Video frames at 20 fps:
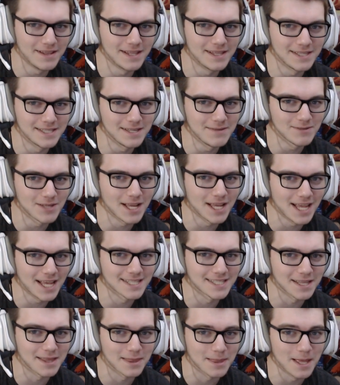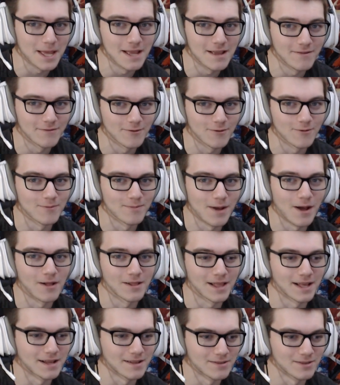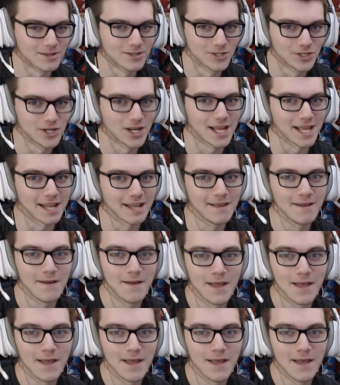it seems like he has a thing for Bell, like, legit.